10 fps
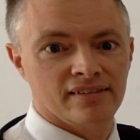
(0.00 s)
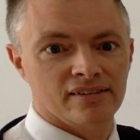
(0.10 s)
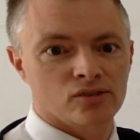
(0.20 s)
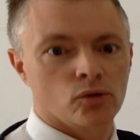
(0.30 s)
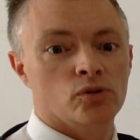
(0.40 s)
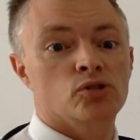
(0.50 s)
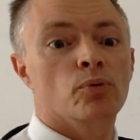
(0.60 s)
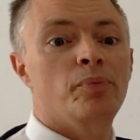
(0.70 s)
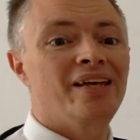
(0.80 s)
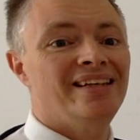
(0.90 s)
So it's
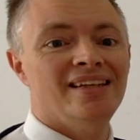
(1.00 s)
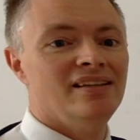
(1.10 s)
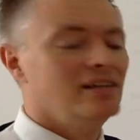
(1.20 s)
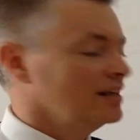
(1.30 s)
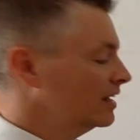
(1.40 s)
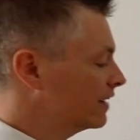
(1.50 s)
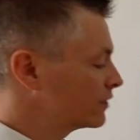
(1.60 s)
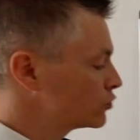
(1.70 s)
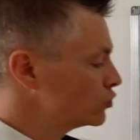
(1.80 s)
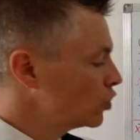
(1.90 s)
repeated, and
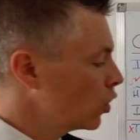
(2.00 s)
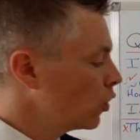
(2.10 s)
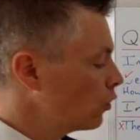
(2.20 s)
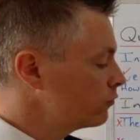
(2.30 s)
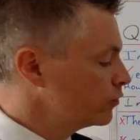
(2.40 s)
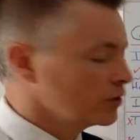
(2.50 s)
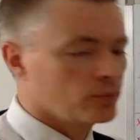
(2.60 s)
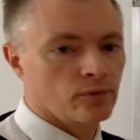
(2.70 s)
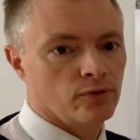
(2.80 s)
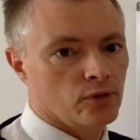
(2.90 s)
there's no
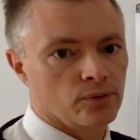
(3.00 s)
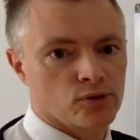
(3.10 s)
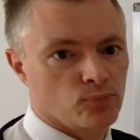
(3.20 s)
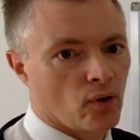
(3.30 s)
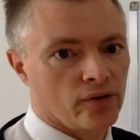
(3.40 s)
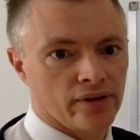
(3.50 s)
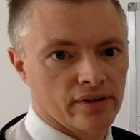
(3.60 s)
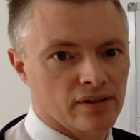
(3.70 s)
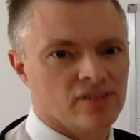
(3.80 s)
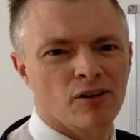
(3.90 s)
fully responding.
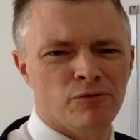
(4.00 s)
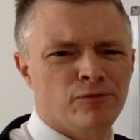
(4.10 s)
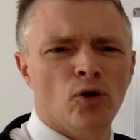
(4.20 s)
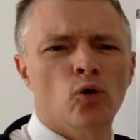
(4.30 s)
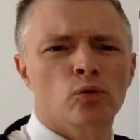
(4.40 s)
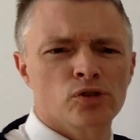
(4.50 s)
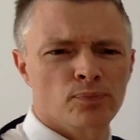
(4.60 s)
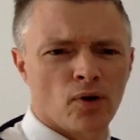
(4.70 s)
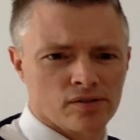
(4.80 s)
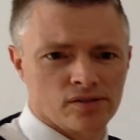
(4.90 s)
It's not a full
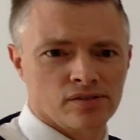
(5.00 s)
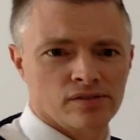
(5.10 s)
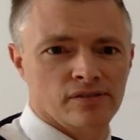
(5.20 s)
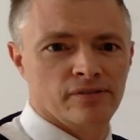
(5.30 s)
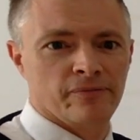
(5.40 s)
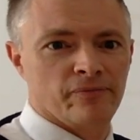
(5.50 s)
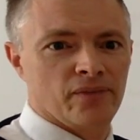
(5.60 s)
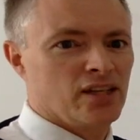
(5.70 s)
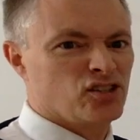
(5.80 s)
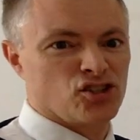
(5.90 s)
response.
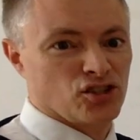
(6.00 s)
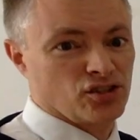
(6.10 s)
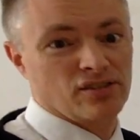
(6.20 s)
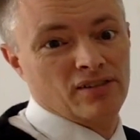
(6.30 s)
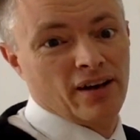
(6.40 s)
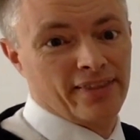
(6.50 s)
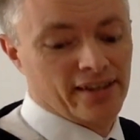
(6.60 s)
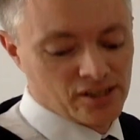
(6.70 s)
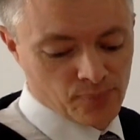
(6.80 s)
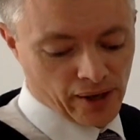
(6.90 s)
It's just, I
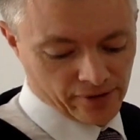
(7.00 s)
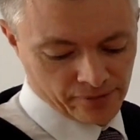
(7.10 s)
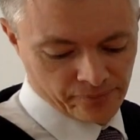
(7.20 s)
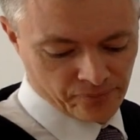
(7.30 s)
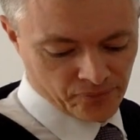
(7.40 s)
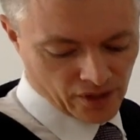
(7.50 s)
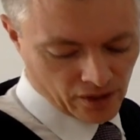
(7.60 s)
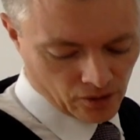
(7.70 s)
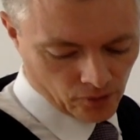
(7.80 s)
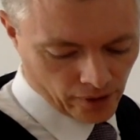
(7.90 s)
think it's bad.
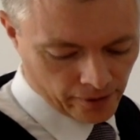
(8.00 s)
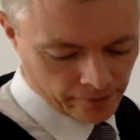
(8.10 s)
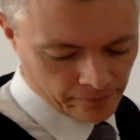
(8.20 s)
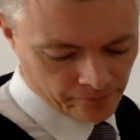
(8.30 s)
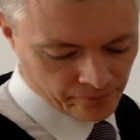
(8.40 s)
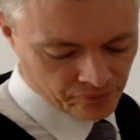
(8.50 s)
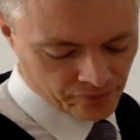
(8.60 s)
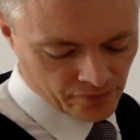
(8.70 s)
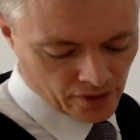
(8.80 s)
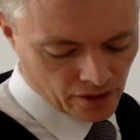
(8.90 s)
Okay?
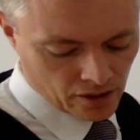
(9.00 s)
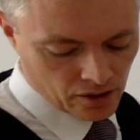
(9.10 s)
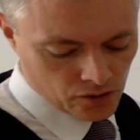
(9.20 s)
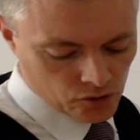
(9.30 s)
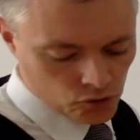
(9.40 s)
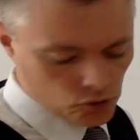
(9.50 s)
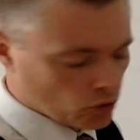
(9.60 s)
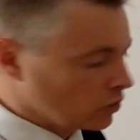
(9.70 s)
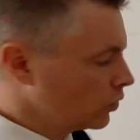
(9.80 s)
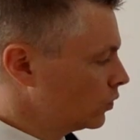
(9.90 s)

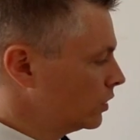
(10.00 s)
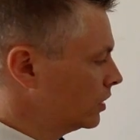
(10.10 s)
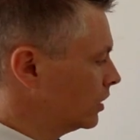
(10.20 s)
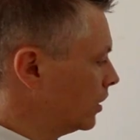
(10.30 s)
So